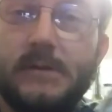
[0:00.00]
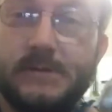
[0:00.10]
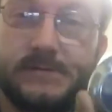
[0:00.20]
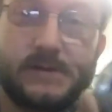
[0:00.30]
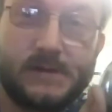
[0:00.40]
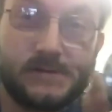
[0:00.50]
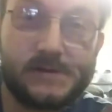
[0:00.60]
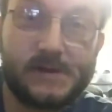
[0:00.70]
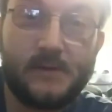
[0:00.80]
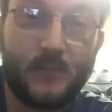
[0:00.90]
Because
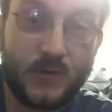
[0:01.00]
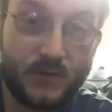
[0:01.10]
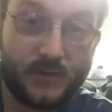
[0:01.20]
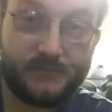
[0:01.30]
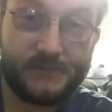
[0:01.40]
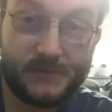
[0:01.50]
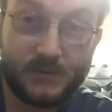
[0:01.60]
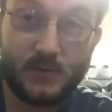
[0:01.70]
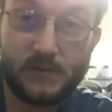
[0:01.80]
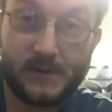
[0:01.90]
you're dumb and you leave it in the
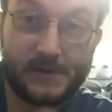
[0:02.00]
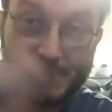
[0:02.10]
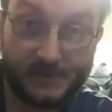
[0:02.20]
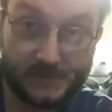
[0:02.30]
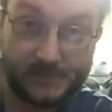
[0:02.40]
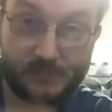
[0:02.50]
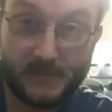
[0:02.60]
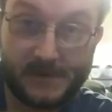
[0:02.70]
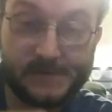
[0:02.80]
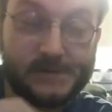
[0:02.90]
door latch and you
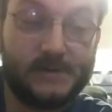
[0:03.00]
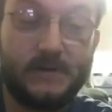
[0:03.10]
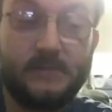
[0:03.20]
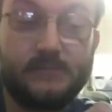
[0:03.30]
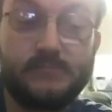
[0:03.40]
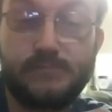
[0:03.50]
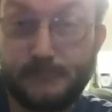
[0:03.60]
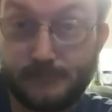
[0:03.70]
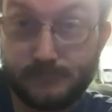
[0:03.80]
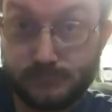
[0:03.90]
smash it and it
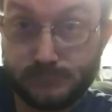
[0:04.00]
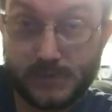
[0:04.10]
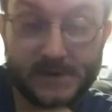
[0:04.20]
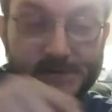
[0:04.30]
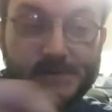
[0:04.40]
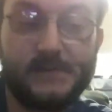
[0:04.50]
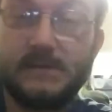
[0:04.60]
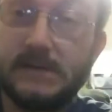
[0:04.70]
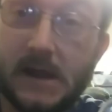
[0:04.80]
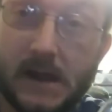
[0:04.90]
breaks in the
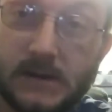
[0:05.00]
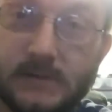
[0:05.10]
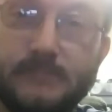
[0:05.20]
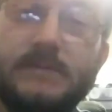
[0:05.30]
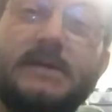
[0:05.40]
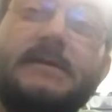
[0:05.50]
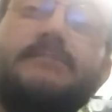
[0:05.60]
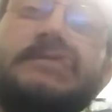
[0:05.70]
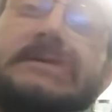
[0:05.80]
lock, okay?